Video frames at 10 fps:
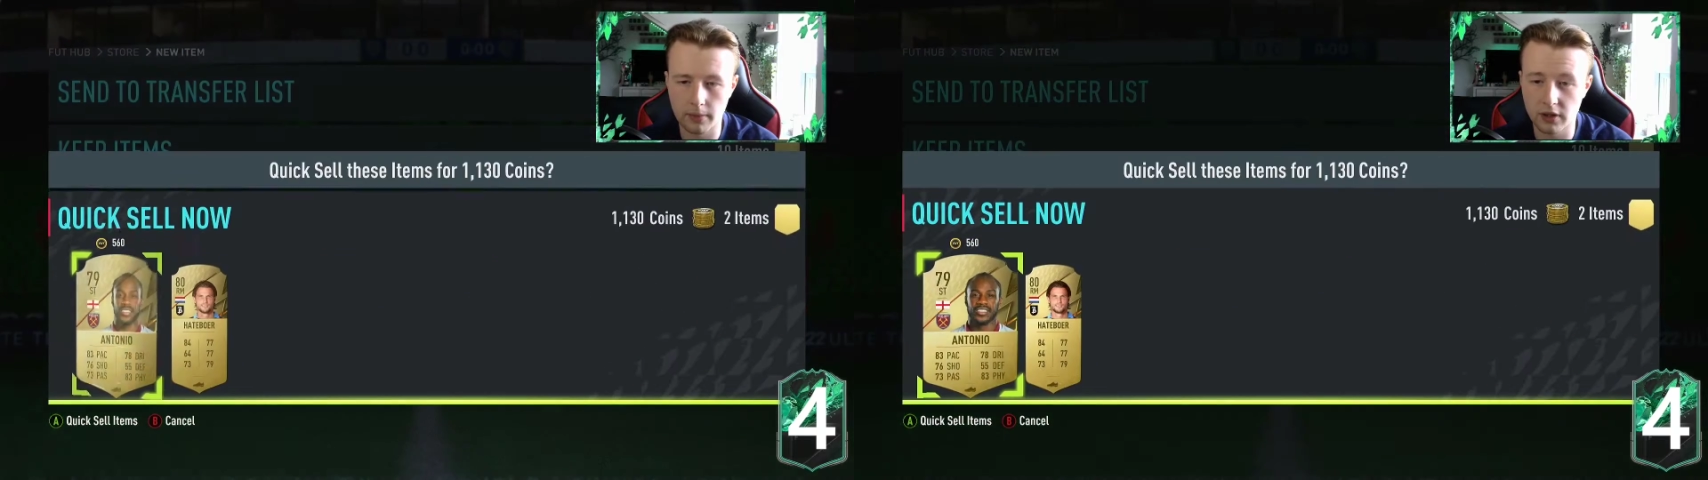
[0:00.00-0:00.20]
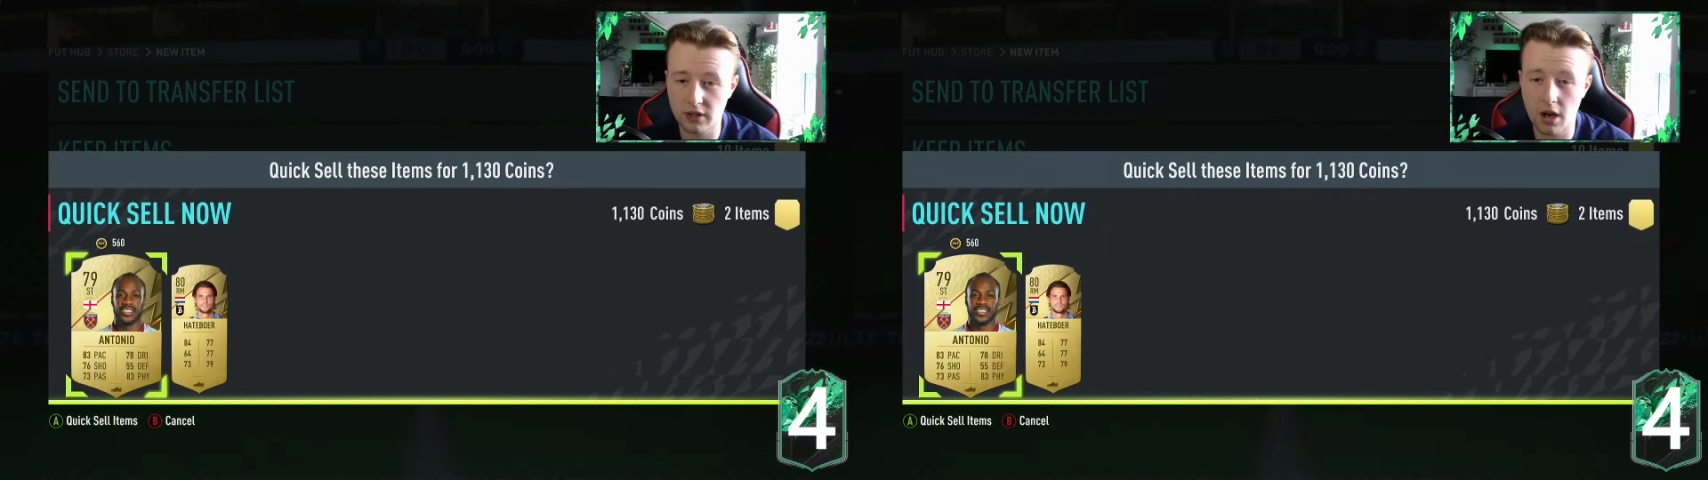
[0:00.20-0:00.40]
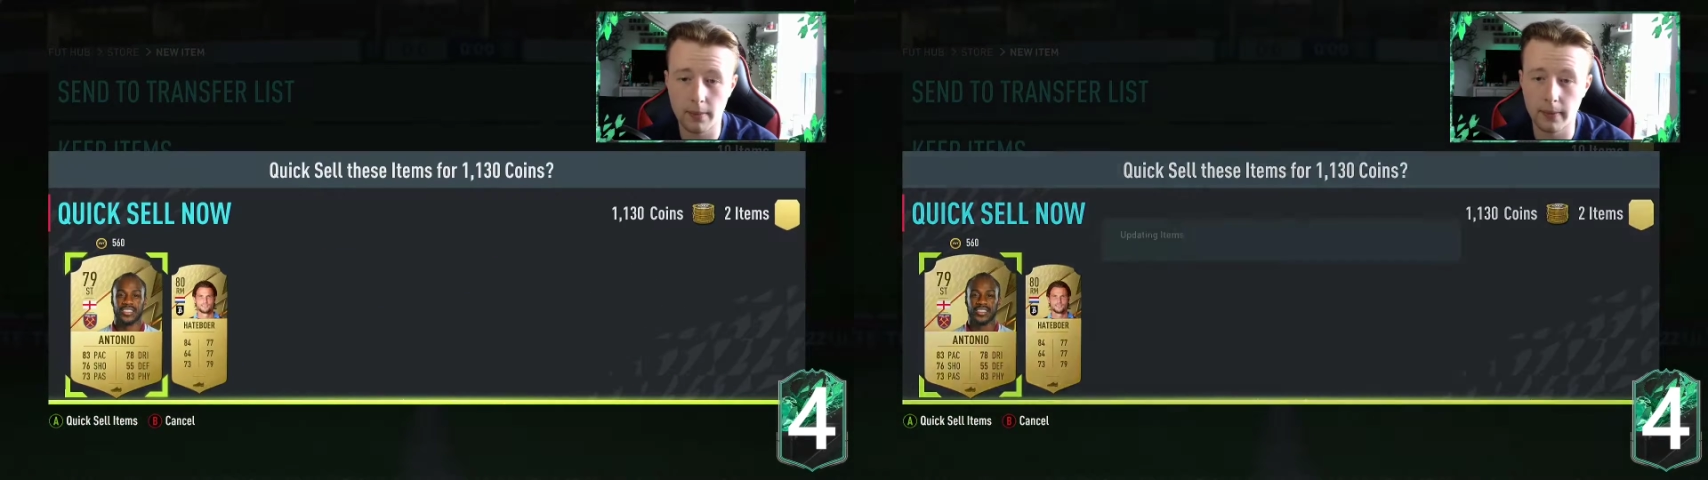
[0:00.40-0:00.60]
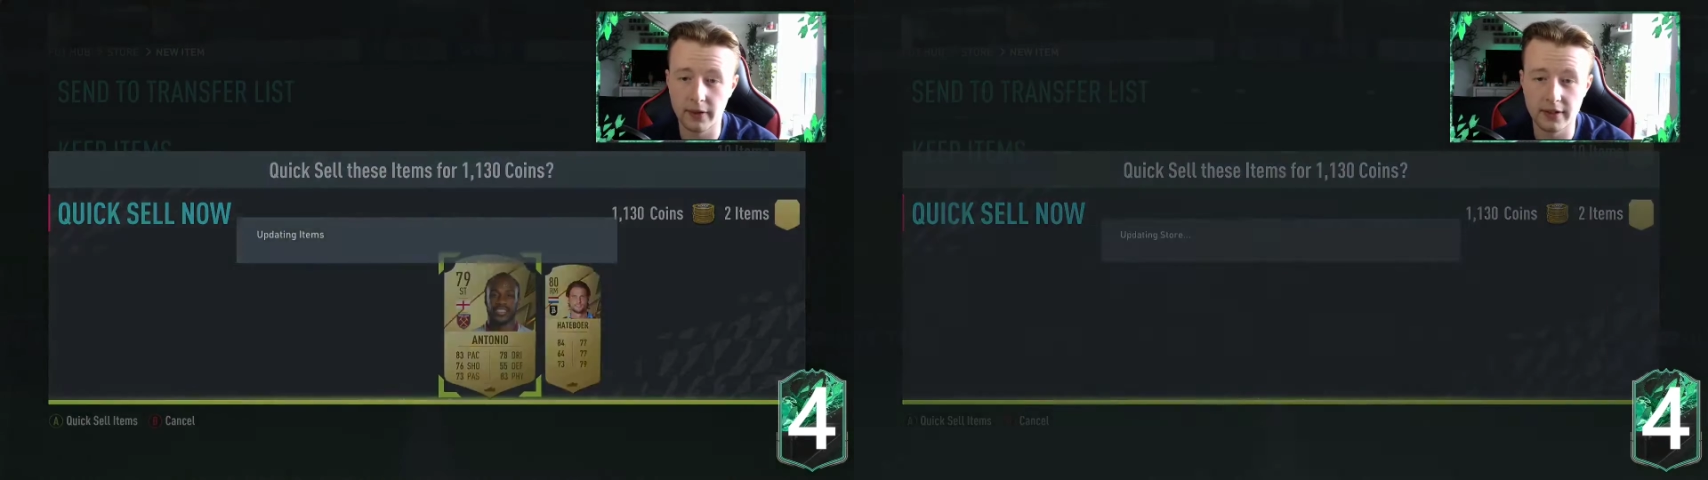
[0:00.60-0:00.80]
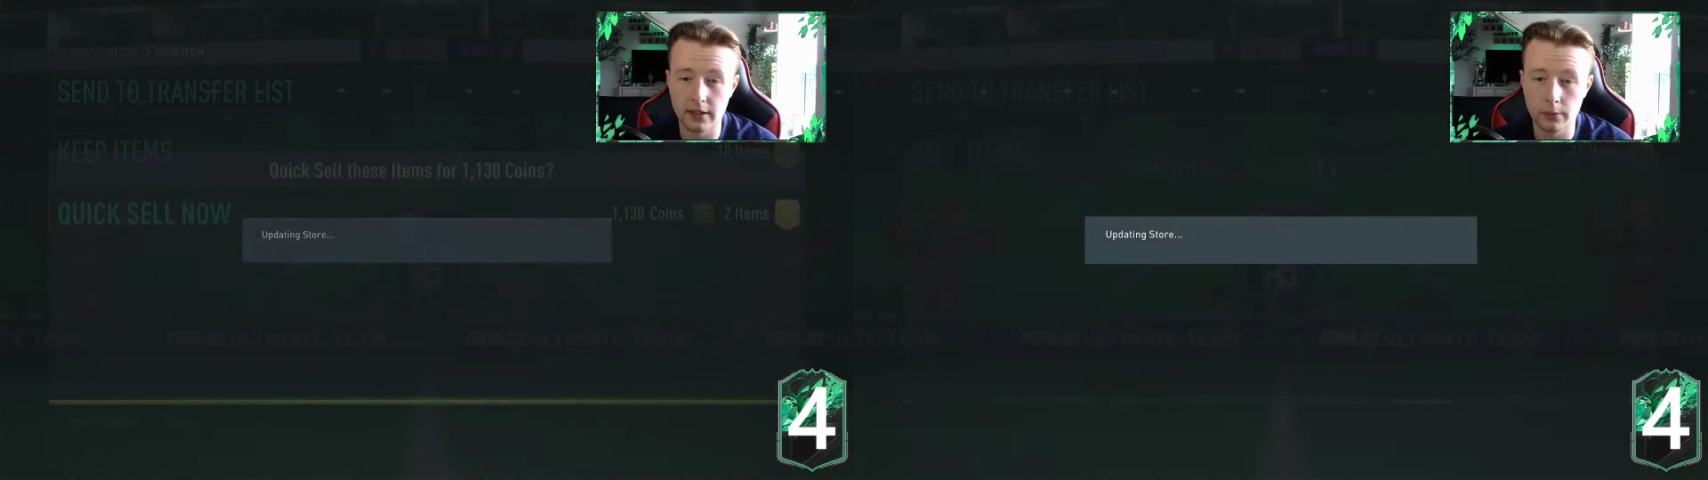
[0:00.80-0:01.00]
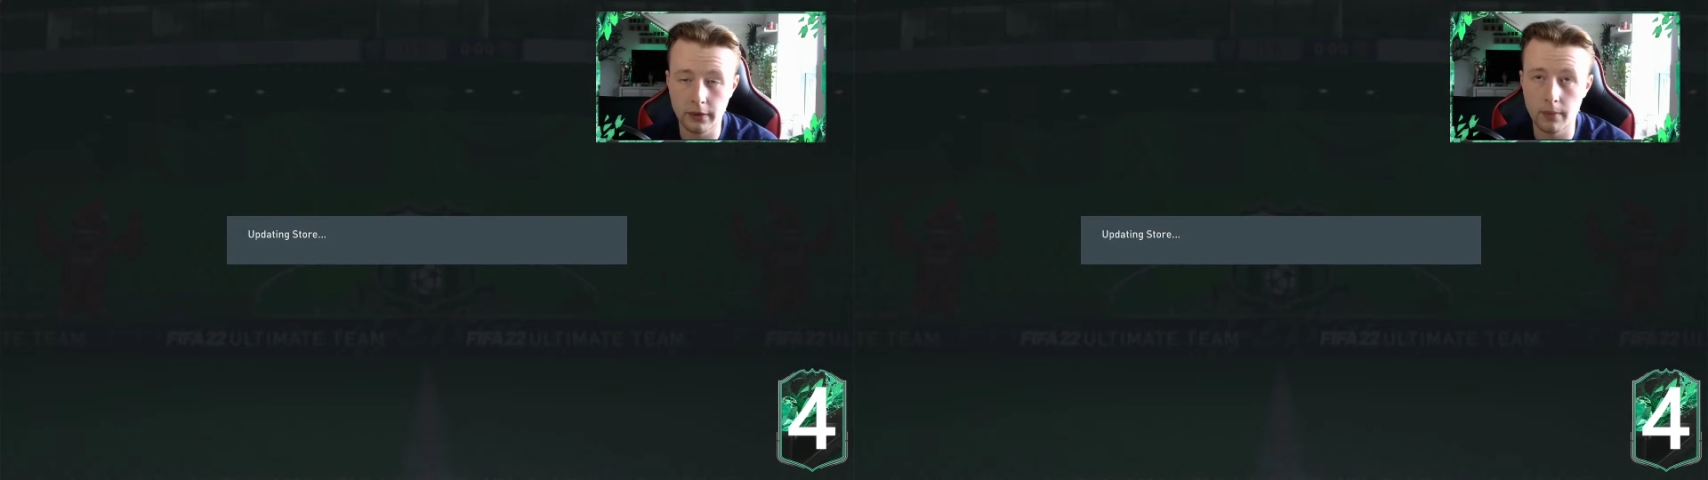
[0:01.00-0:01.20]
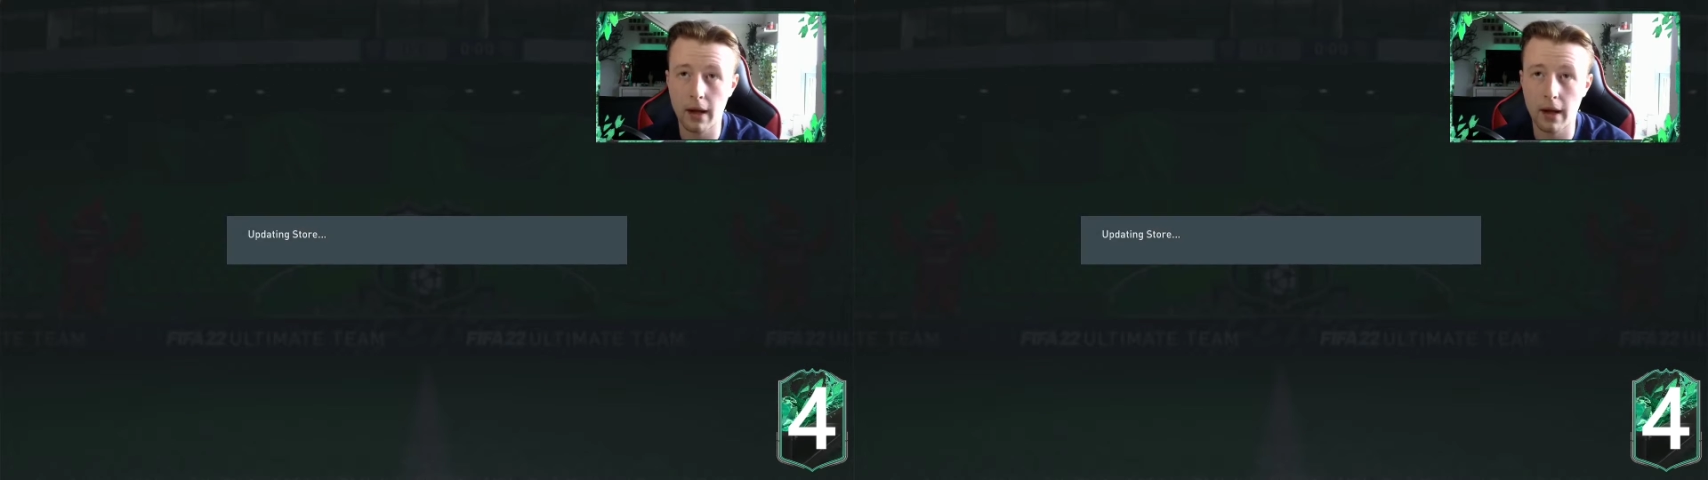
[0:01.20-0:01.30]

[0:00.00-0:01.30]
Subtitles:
them because I can't bother dealing with them.